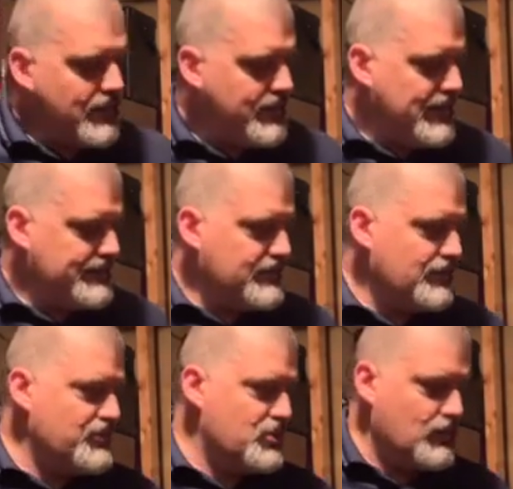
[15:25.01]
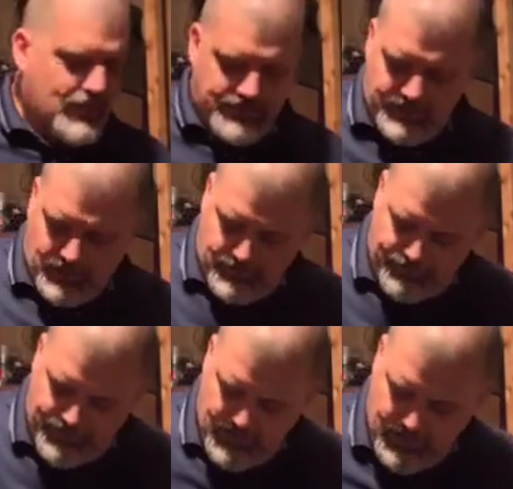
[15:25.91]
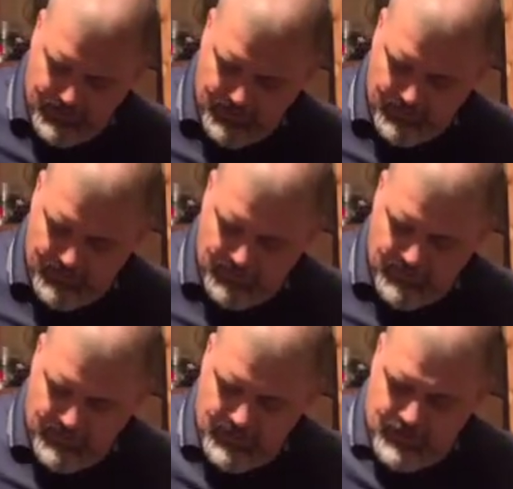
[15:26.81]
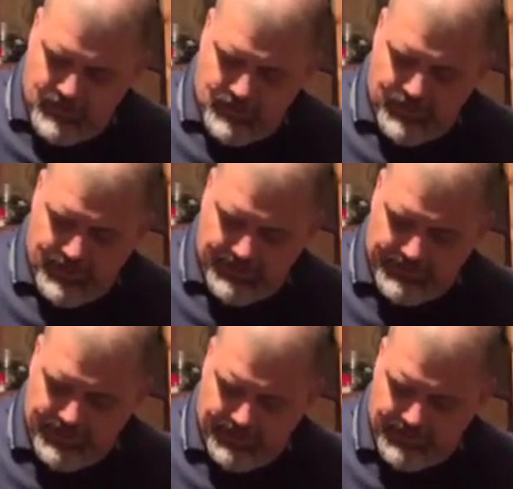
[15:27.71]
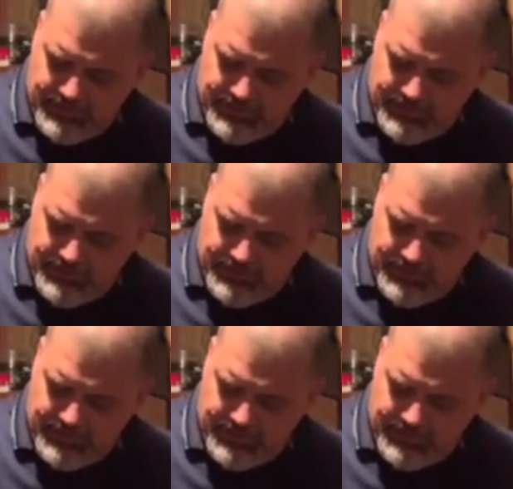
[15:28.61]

get the tones you want. So there we go, centered.